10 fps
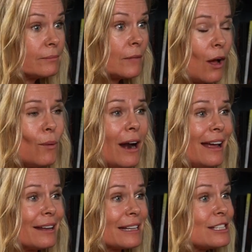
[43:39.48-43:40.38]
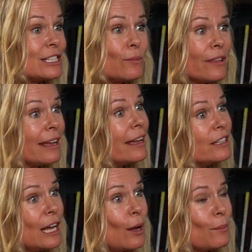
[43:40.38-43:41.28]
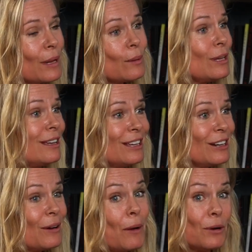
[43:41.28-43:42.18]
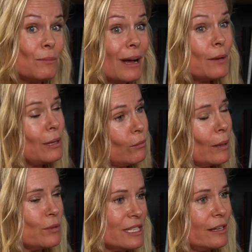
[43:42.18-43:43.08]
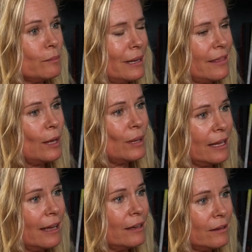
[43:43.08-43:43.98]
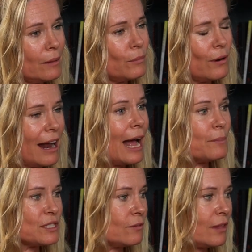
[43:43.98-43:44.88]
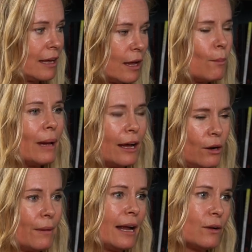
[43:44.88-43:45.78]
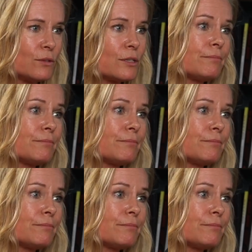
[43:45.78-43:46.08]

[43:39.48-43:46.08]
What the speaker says: All right, let's see where they end up. Maybe, I wouldn't mind being represented by them again, perhaps if they come back around.